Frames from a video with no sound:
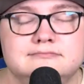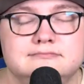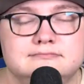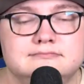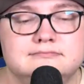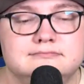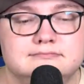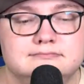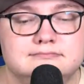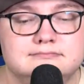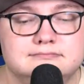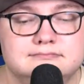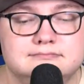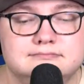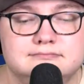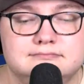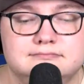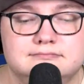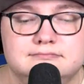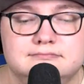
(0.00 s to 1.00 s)

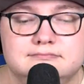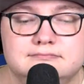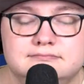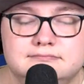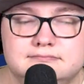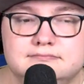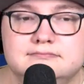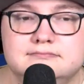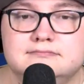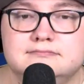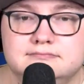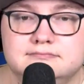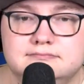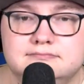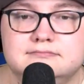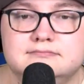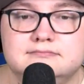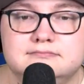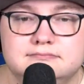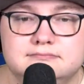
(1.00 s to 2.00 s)

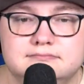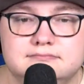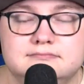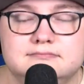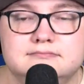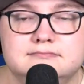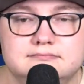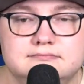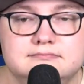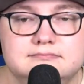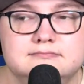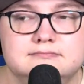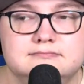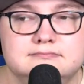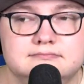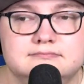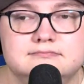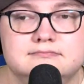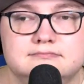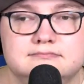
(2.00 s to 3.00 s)

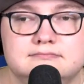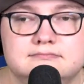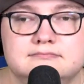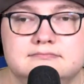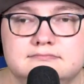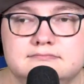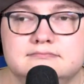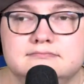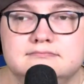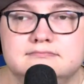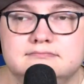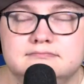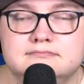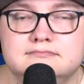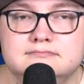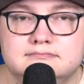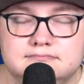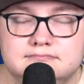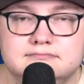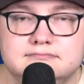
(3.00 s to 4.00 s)

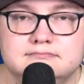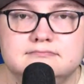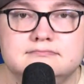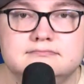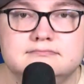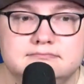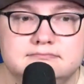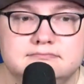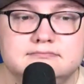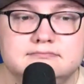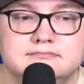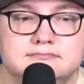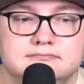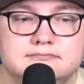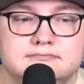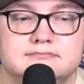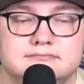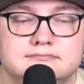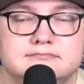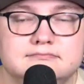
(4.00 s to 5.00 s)

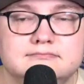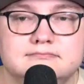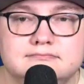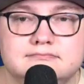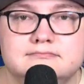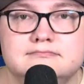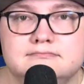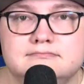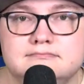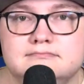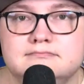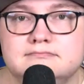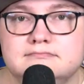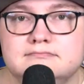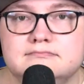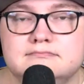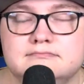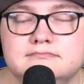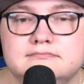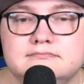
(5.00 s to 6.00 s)

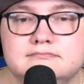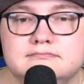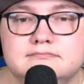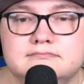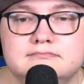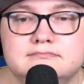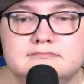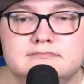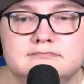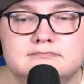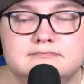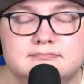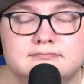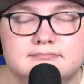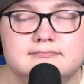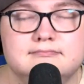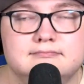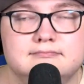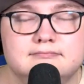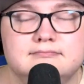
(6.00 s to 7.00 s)

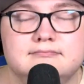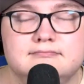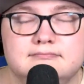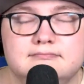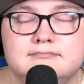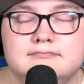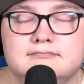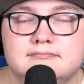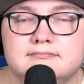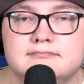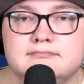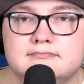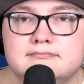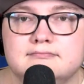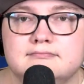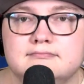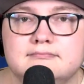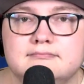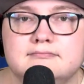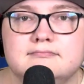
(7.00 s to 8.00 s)
This person isn't speaking.